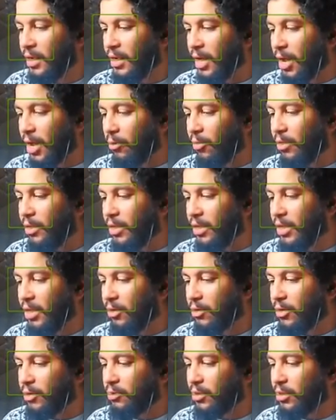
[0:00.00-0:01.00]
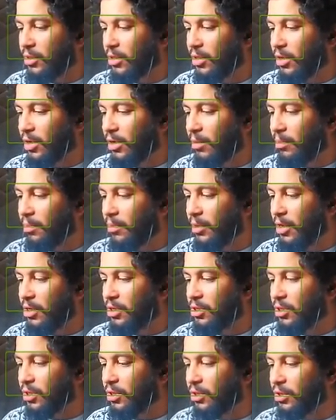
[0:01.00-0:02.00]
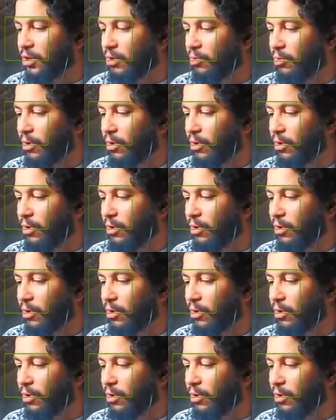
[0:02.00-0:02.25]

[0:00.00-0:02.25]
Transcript: Now when the king was risen up, they took their